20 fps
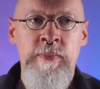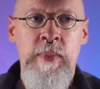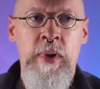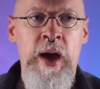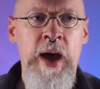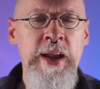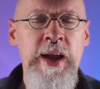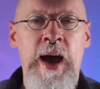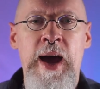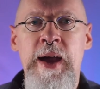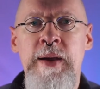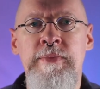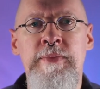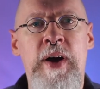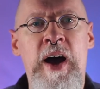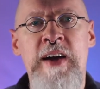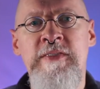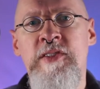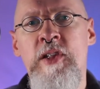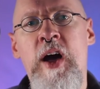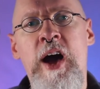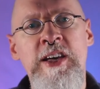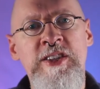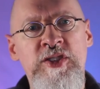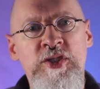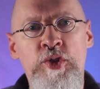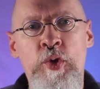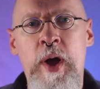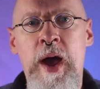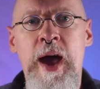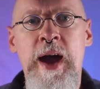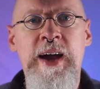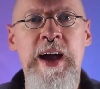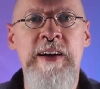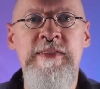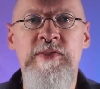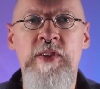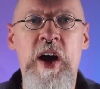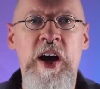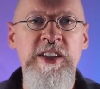I, I have lost track.
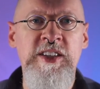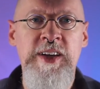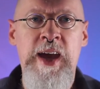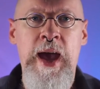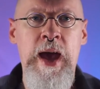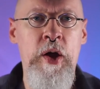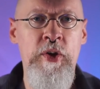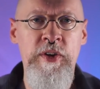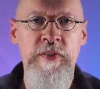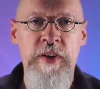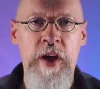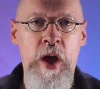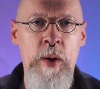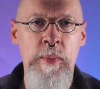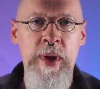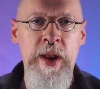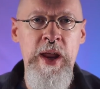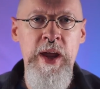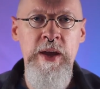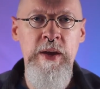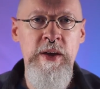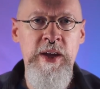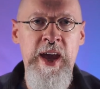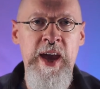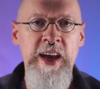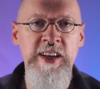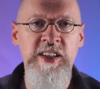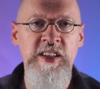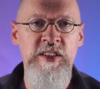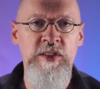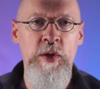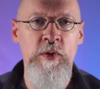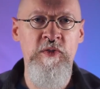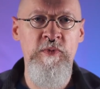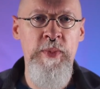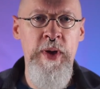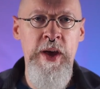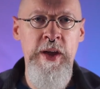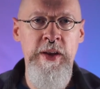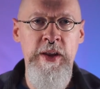I've lost count of how many cases
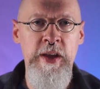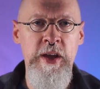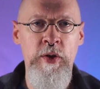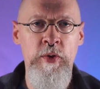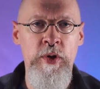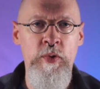there've been here